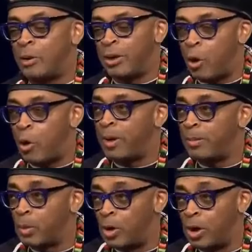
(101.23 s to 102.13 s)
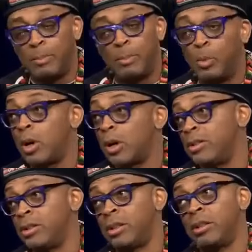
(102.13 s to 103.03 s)
I know they open in Milwaukee.
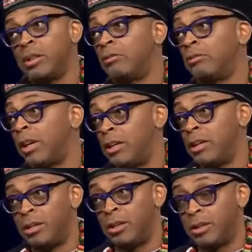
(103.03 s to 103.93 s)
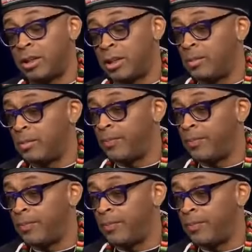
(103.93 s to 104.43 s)
Milwaukee is a great young team.